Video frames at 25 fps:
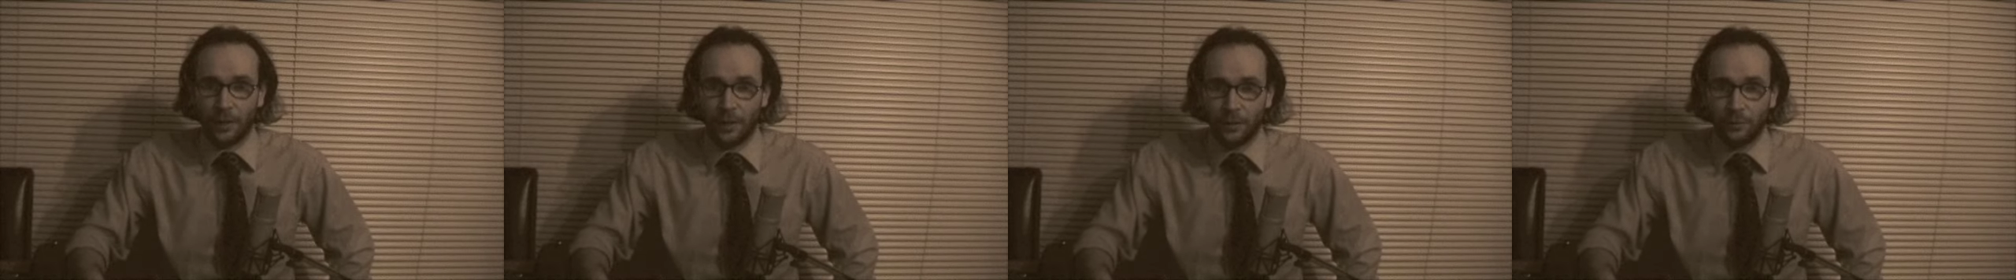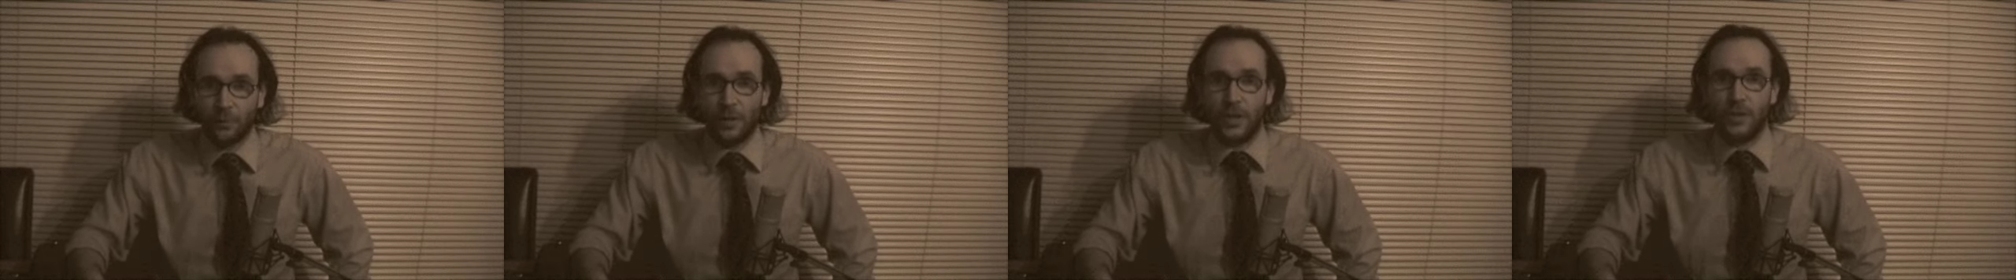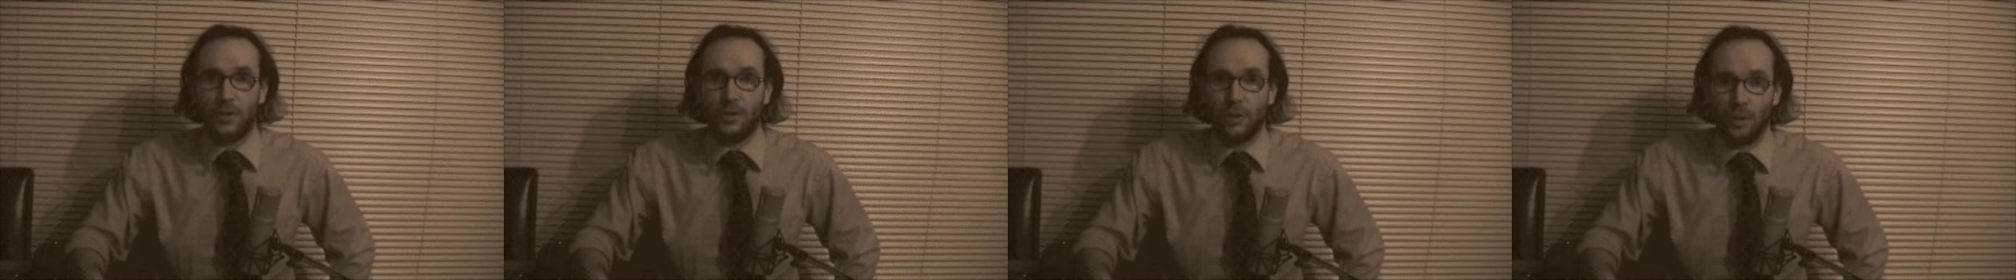
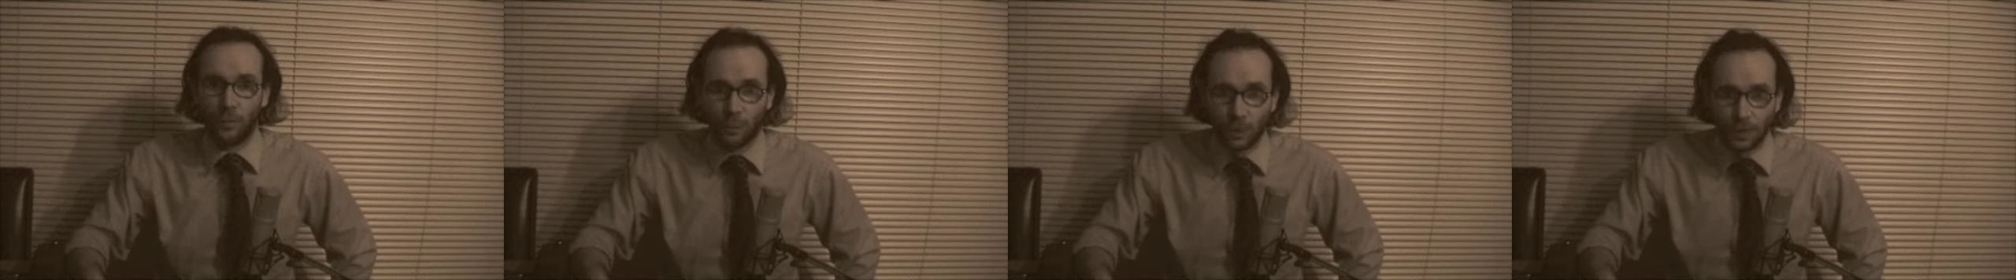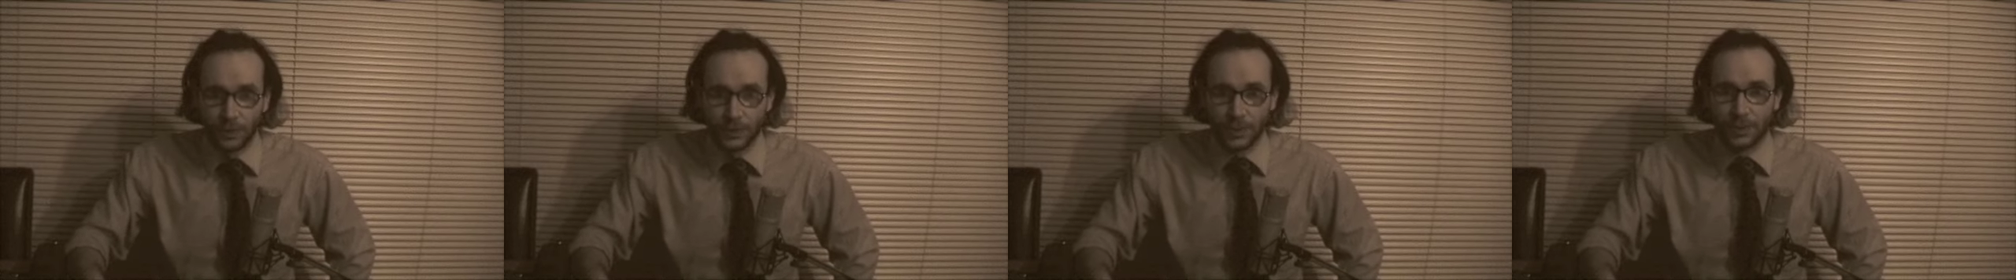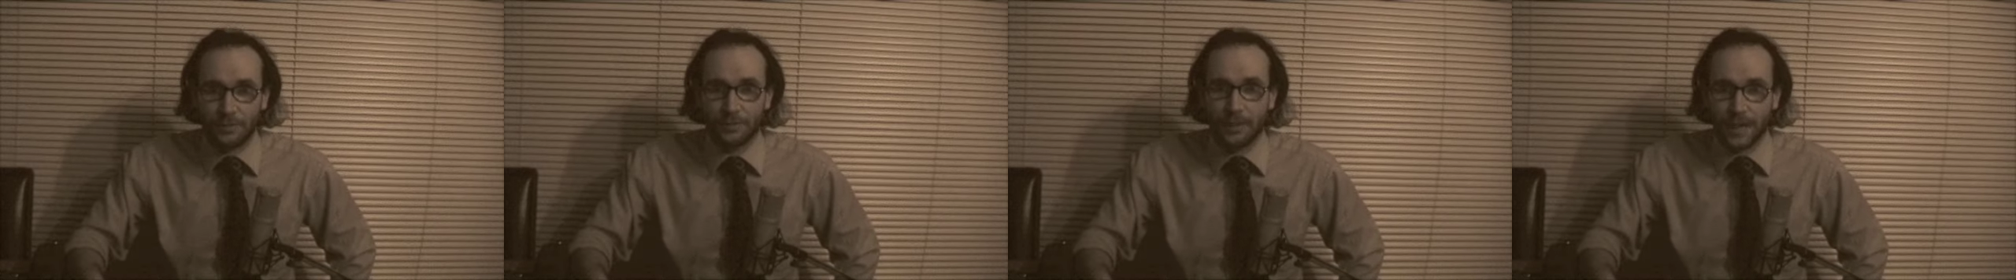on when you're
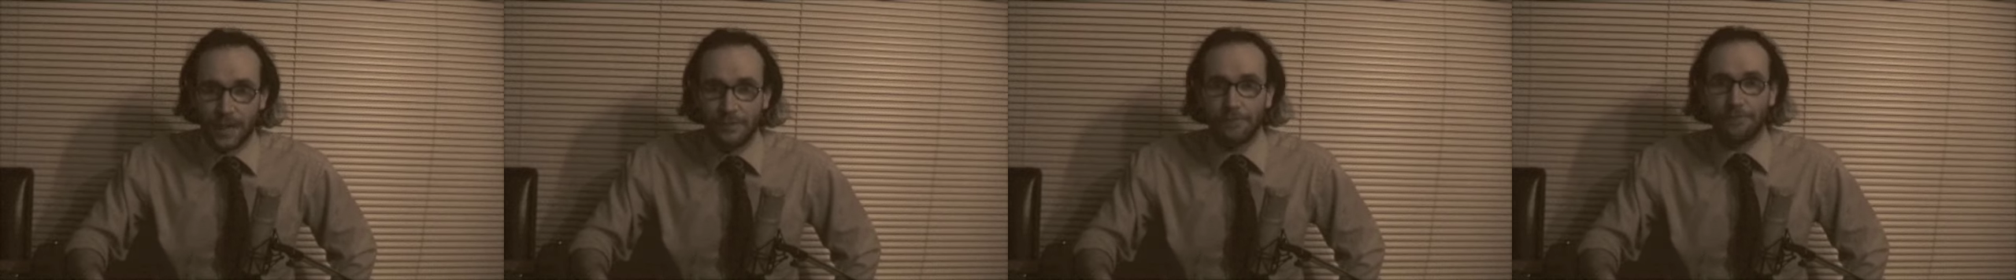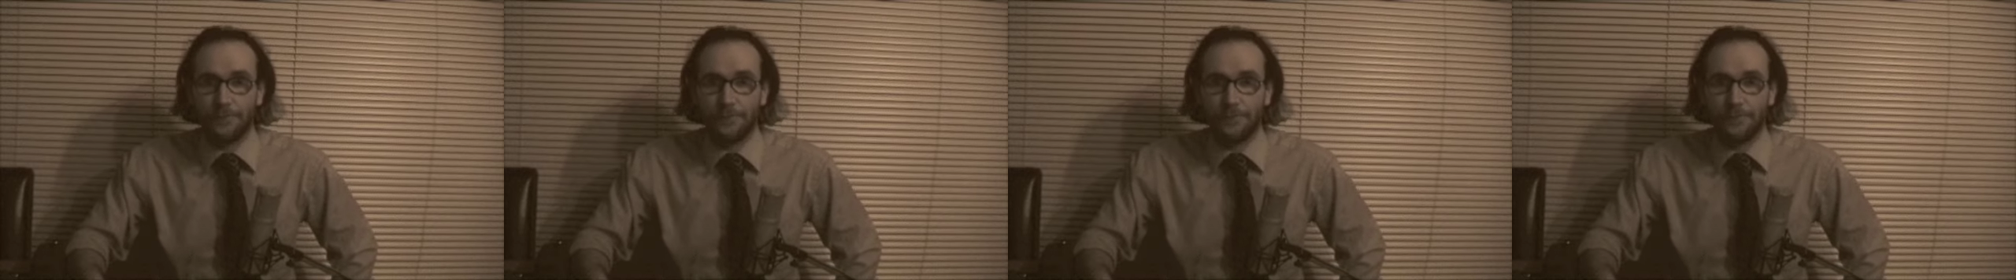watching my